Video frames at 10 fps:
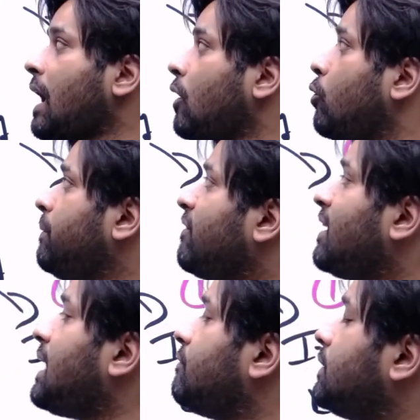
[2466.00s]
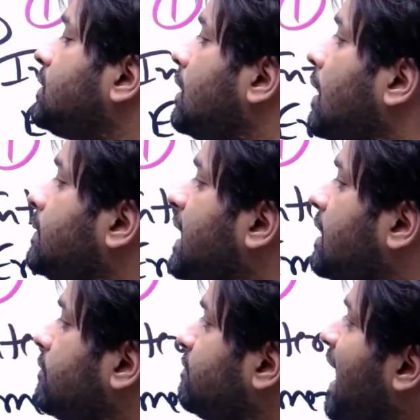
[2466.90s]
hope we are done with
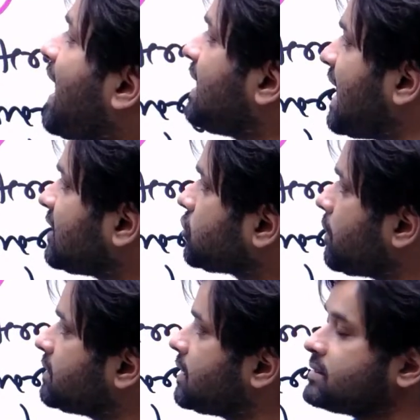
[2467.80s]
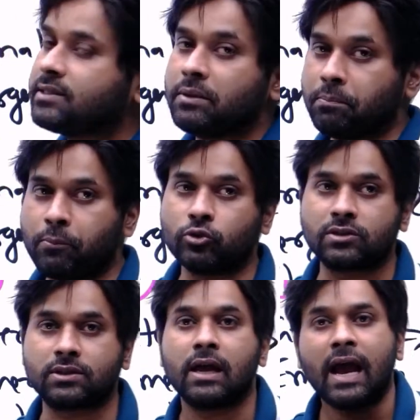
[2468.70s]
that why national emergency is
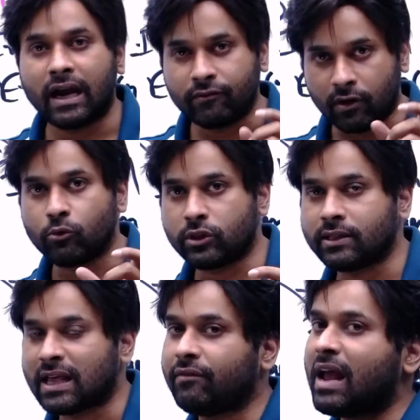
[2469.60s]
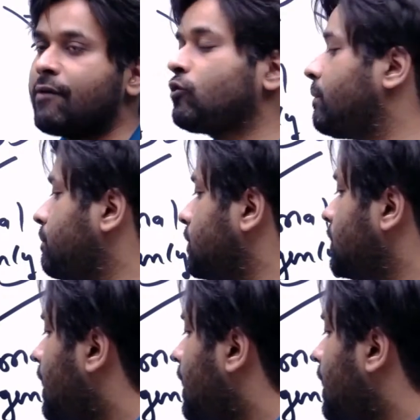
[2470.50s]
imposed. And one more thing that we have to remember,